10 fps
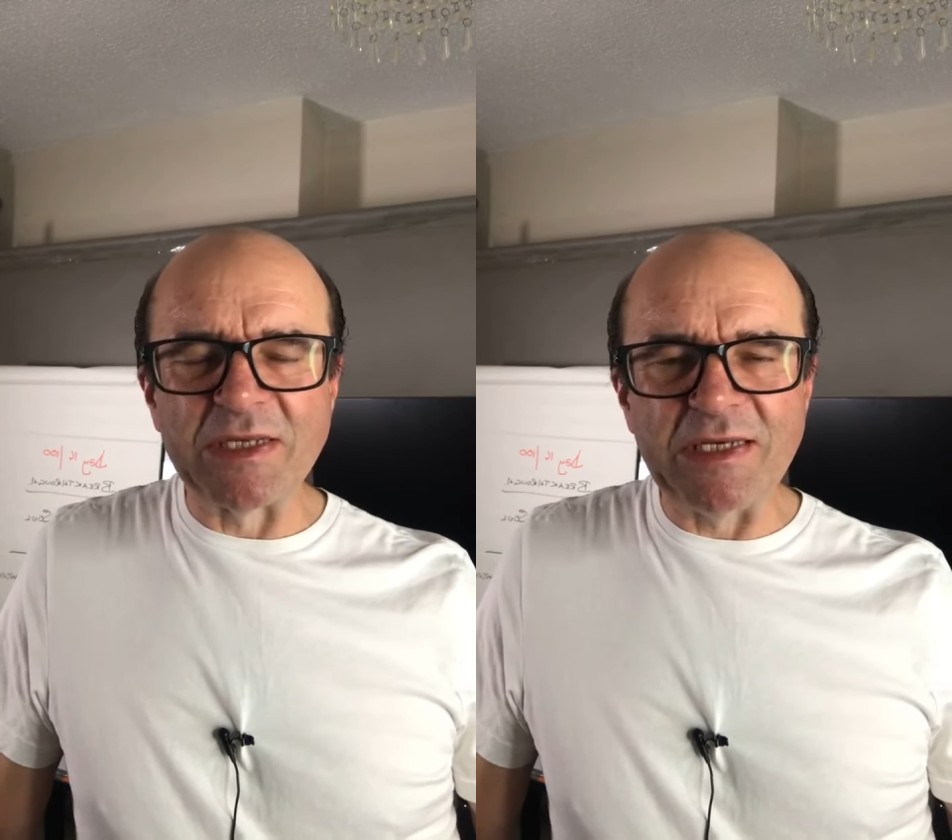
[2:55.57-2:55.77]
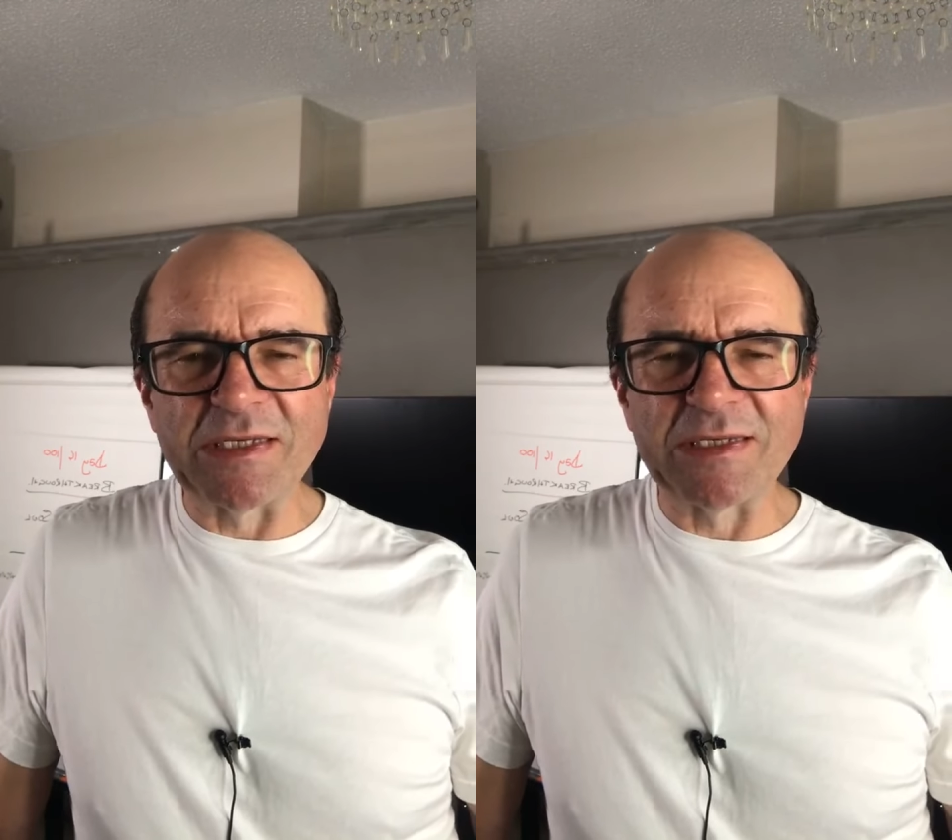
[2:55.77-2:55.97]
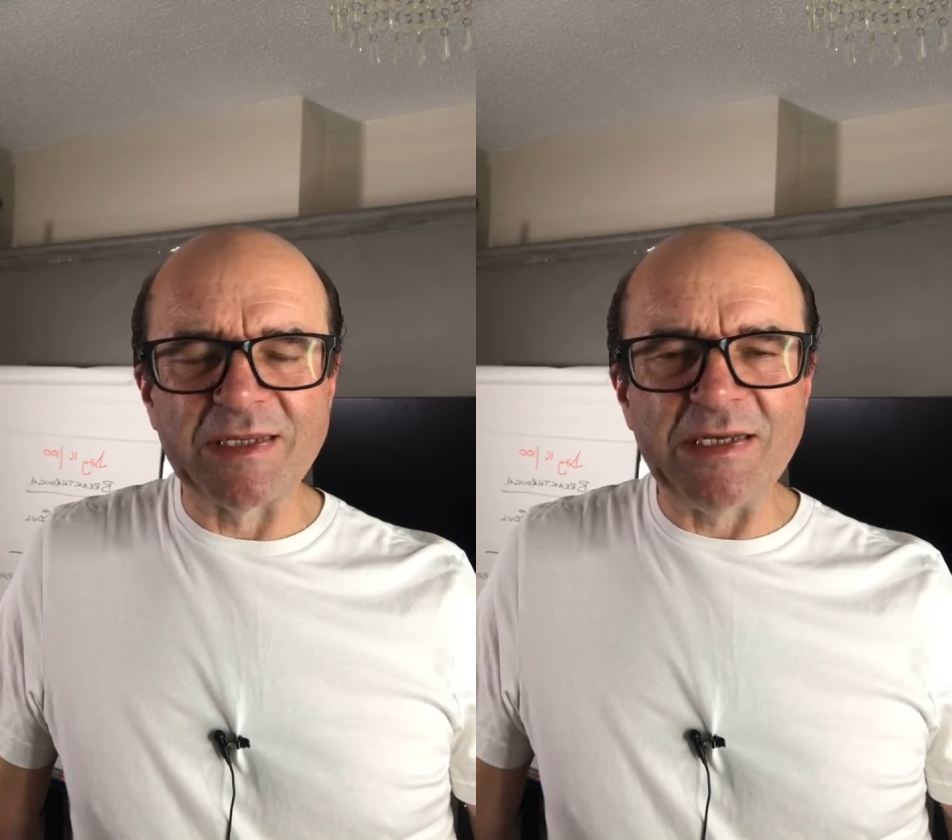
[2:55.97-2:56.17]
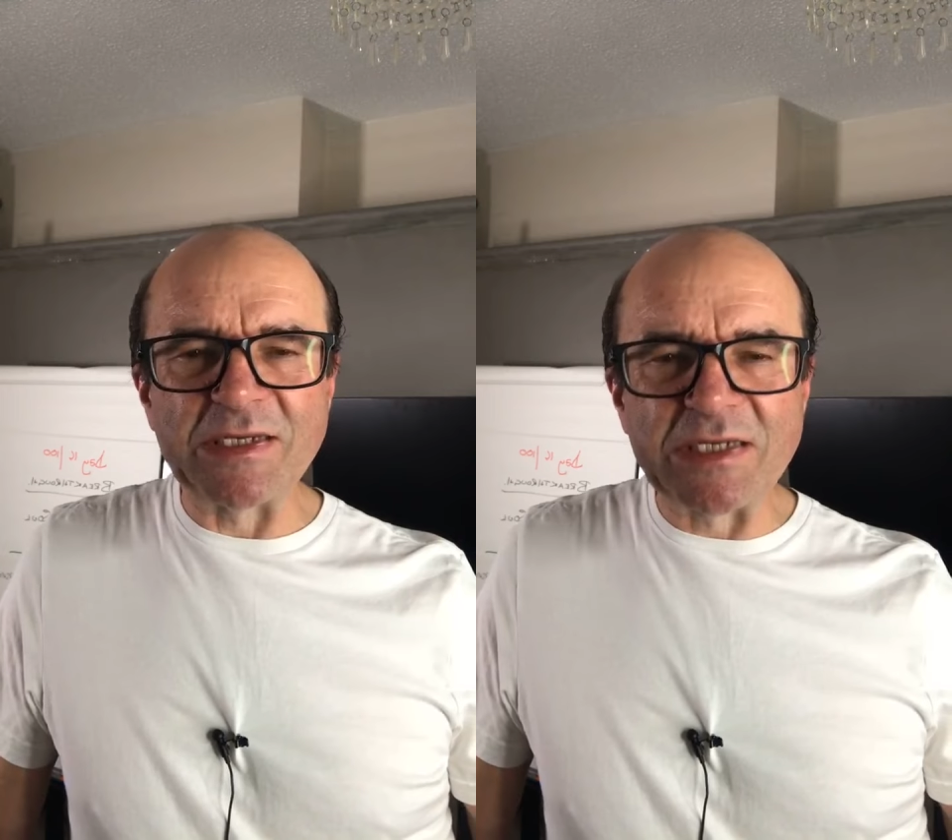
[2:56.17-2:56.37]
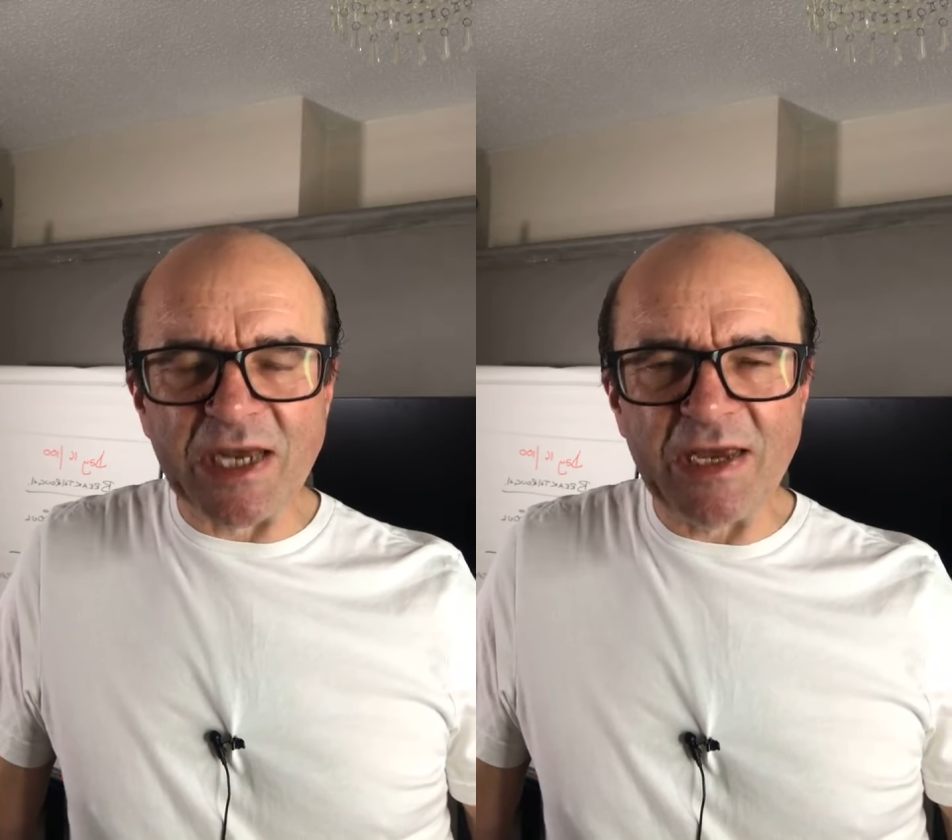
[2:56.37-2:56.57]

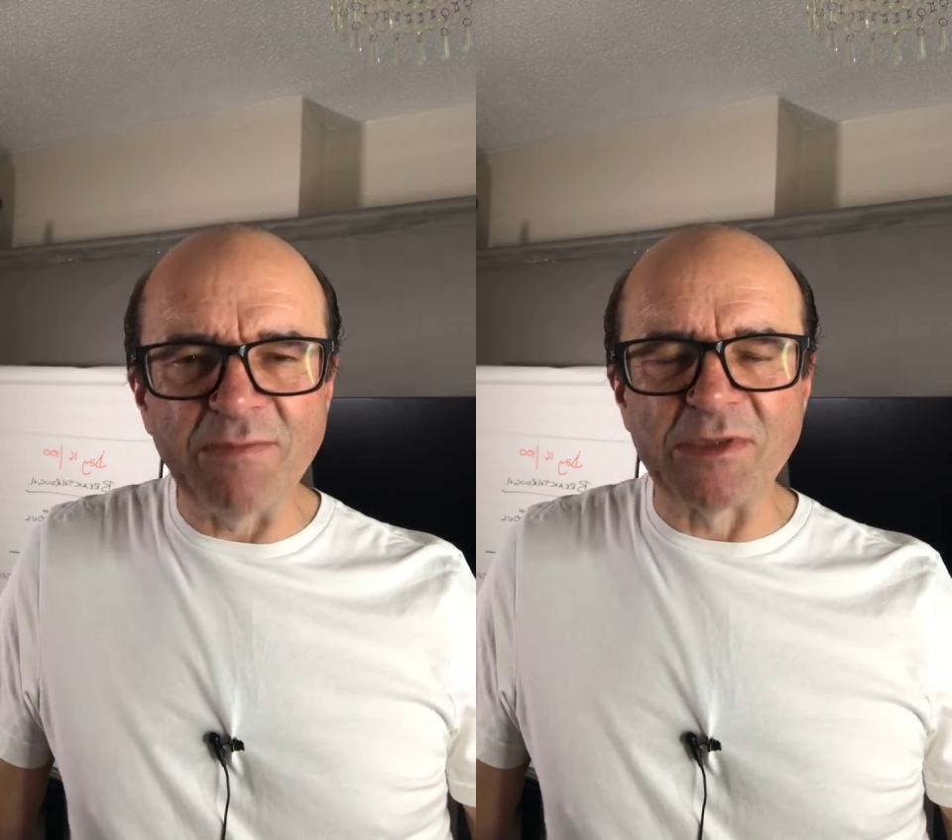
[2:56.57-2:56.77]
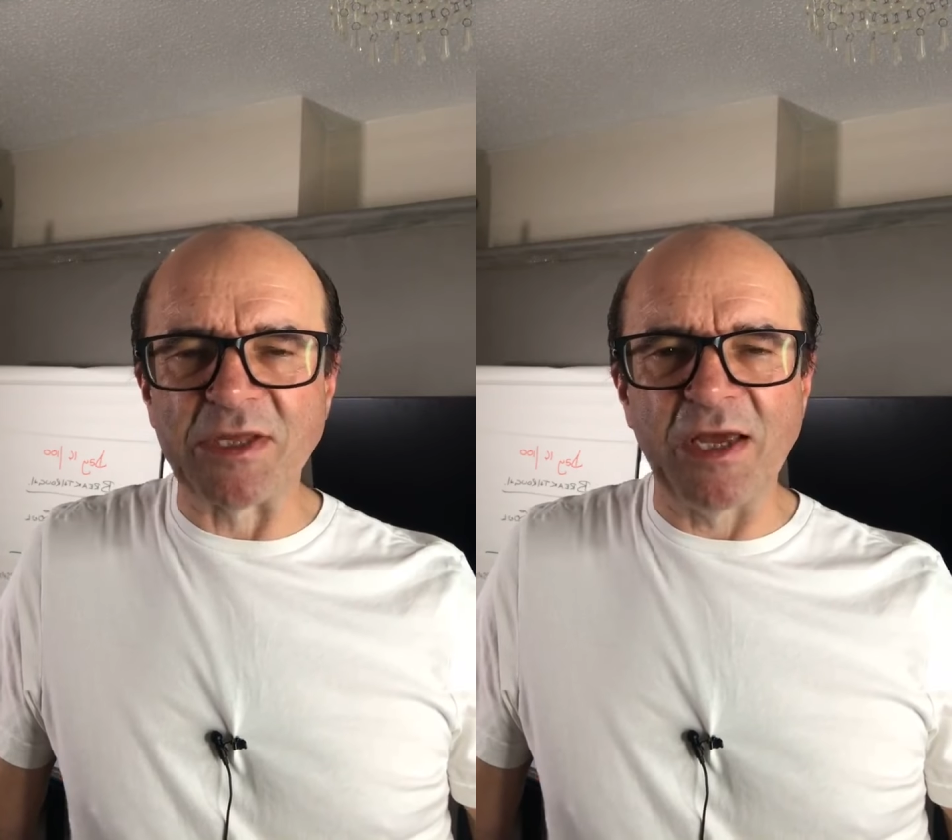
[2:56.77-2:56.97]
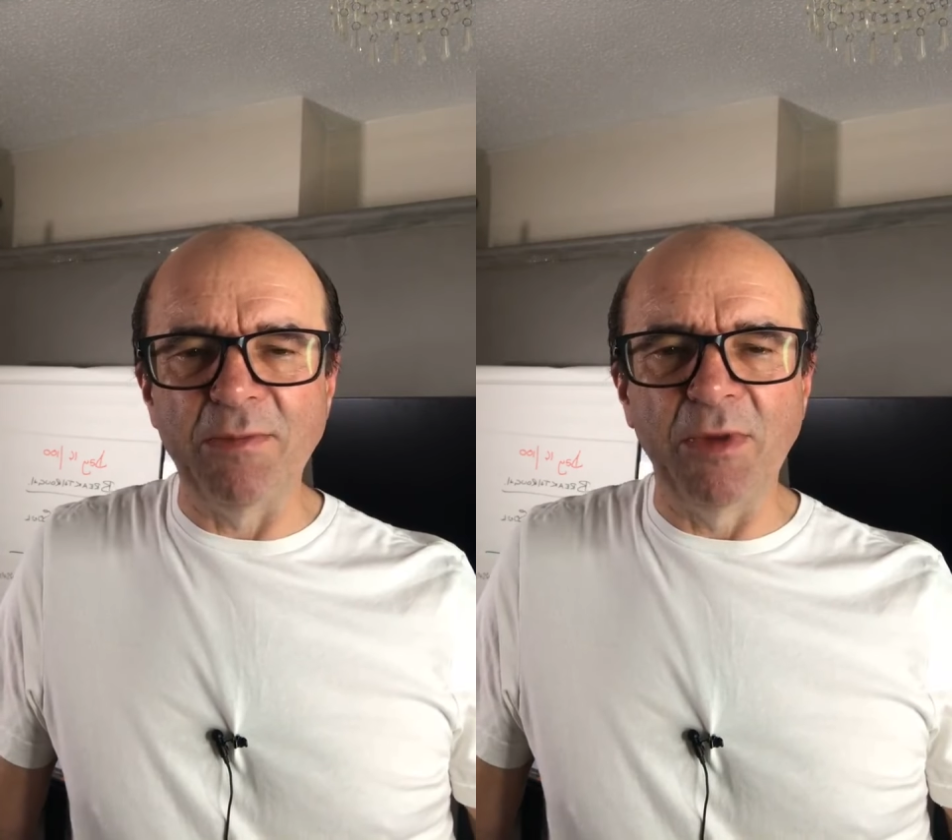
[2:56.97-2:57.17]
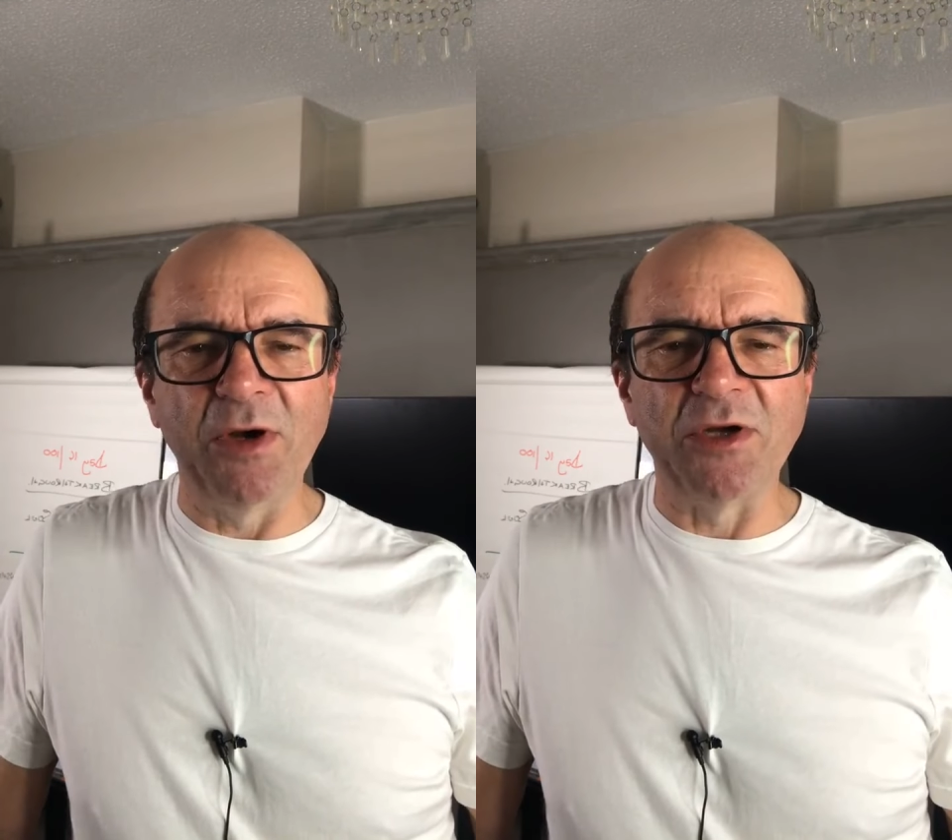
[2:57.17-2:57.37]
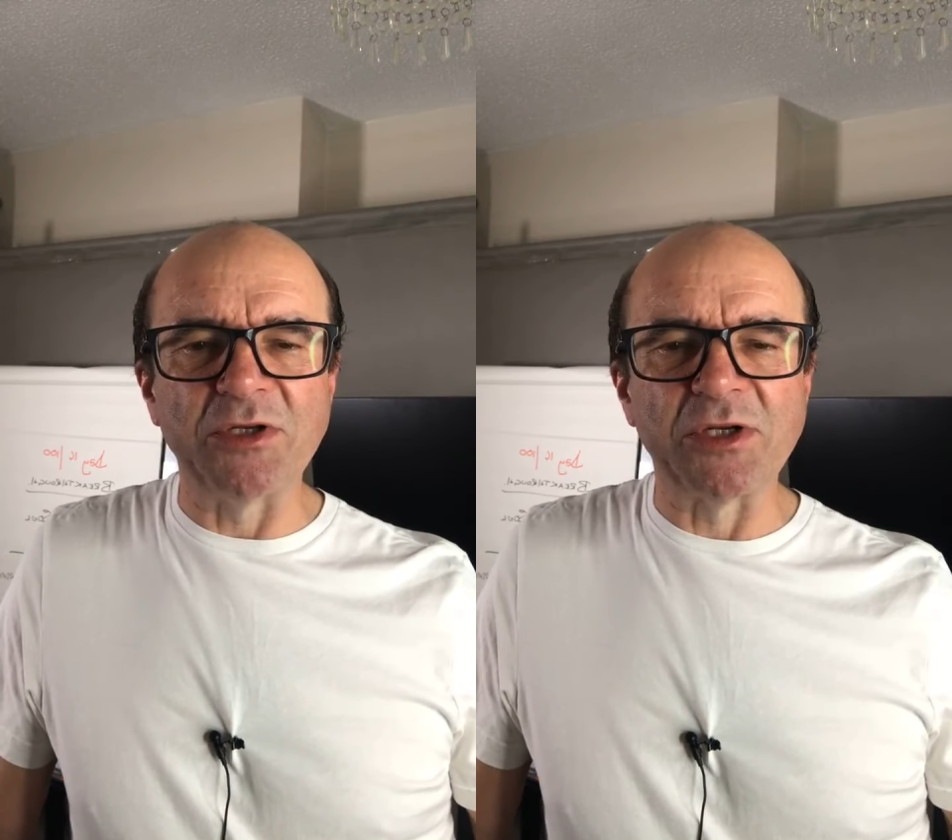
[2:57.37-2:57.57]
these teams that
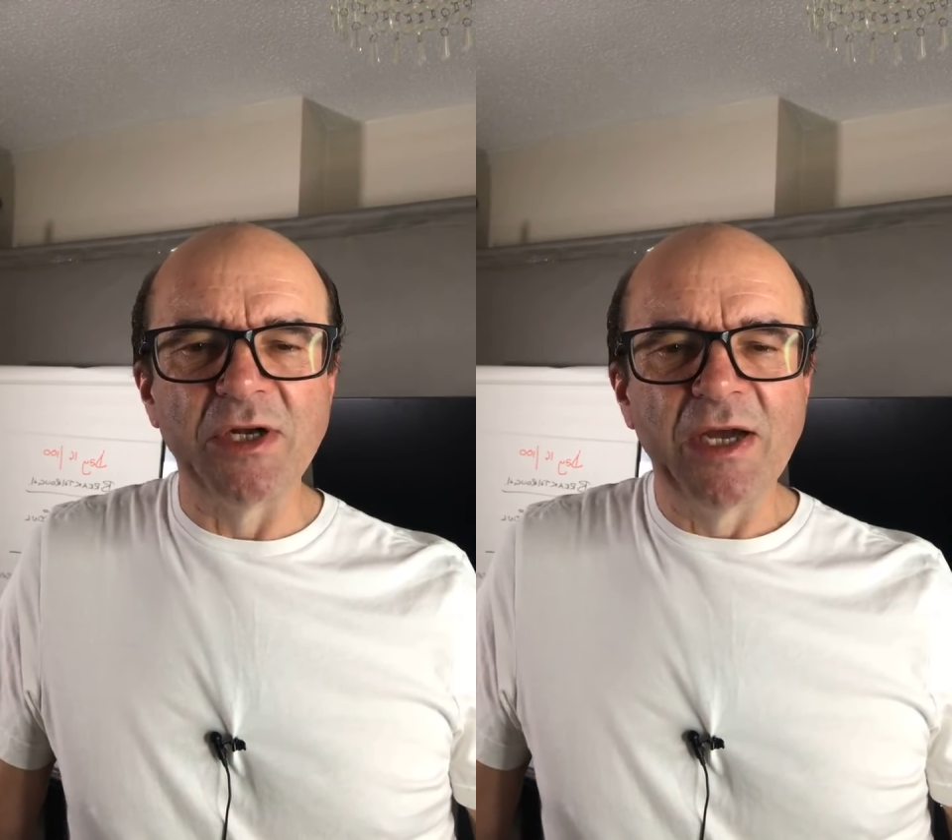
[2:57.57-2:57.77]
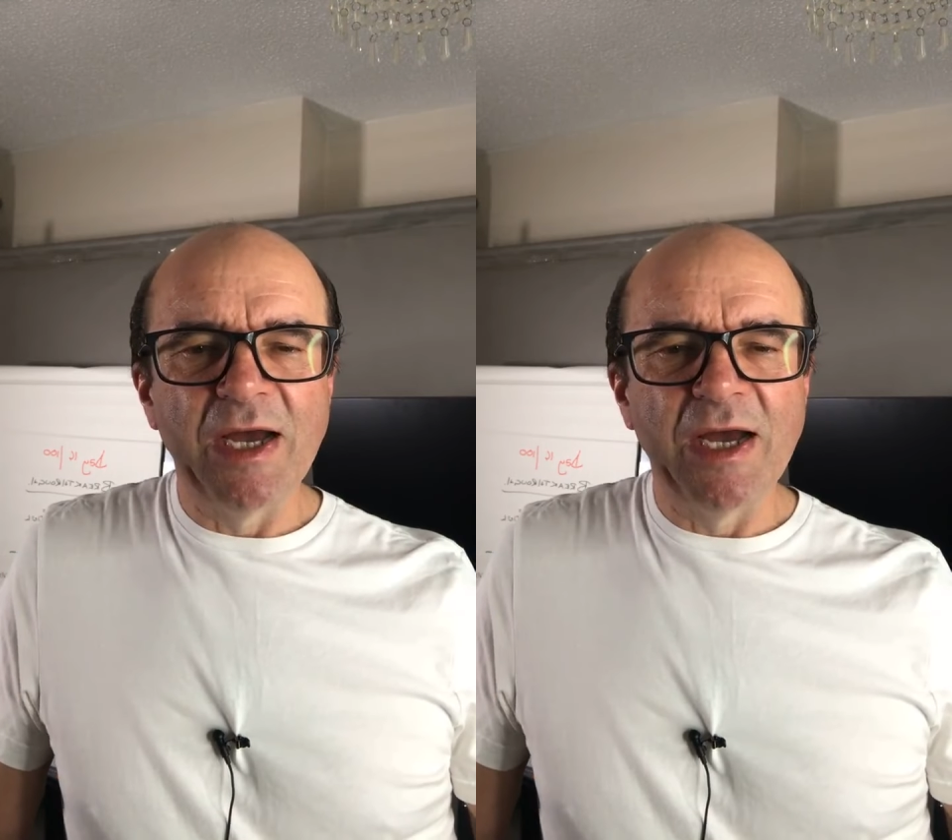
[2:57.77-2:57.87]
emerge.